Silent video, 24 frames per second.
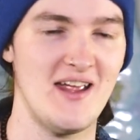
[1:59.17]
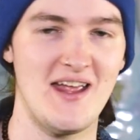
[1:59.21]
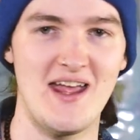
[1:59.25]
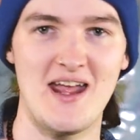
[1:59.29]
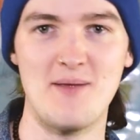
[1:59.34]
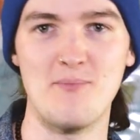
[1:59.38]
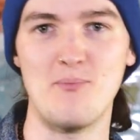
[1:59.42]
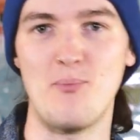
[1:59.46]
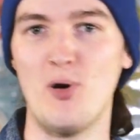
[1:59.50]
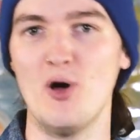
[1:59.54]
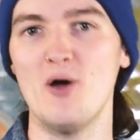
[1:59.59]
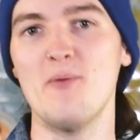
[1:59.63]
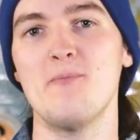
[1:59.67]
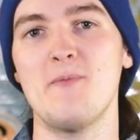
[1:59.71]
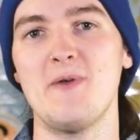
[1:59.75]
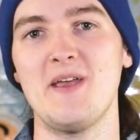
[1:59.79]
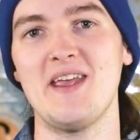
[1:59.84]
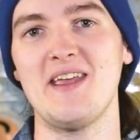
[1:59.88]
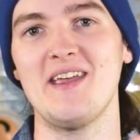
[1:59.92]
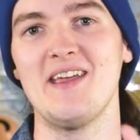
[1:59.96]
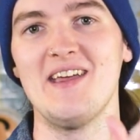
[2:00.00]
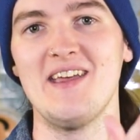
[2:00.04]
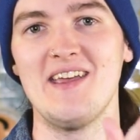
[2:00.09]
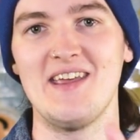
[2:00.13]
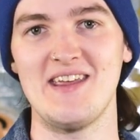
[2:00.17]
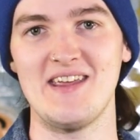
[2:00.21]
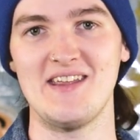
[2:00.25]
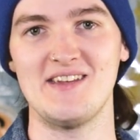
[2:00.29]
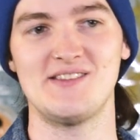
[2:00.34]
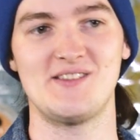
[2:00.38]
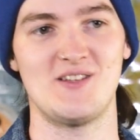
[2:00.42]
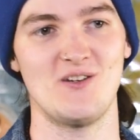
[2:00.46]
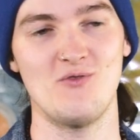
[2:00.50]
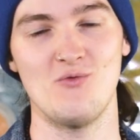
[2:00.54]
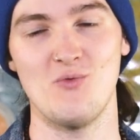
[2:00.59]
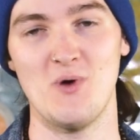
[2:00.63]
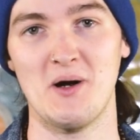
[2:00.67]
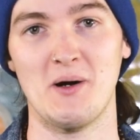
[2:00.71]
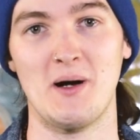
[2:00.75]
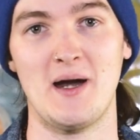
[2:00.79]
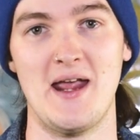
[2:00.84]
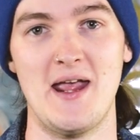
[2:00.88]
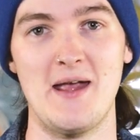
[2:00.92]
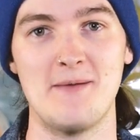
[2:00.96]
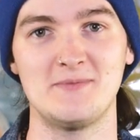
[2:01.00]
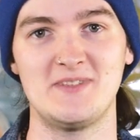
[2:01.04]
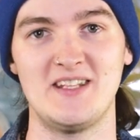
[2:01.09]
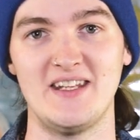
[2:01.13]
and put me into where I
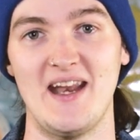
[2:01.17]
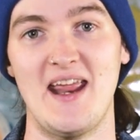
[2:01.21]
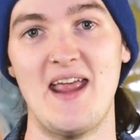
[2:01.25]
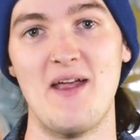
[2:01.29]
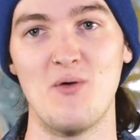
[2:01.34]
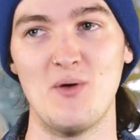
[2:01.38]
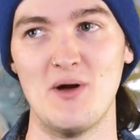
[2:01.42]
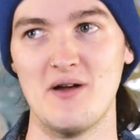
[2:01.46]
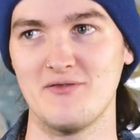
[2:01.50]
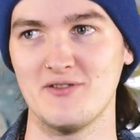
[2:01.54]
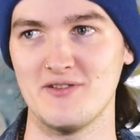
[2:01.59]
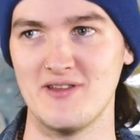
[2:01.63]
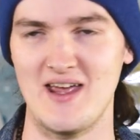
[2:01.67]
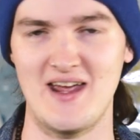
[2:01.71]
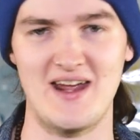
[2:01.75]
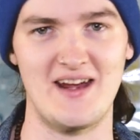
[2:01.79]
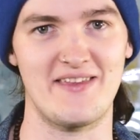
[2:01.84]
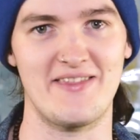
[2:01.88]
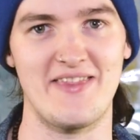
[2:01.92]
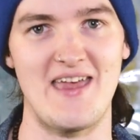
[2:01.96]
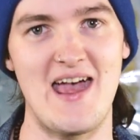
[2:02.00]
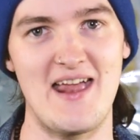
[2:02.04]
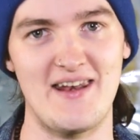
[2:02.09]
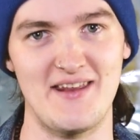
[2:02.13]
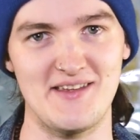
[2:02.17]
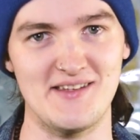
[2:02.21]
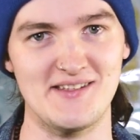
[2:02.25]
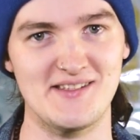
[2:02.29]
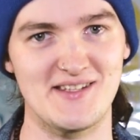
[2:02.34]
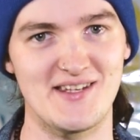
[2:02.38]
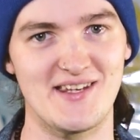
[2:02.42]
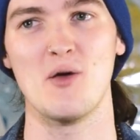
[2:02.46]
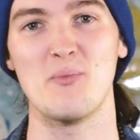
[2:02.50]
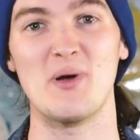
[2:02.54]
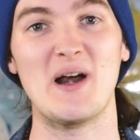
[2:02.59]
am today, wherever the heck that is.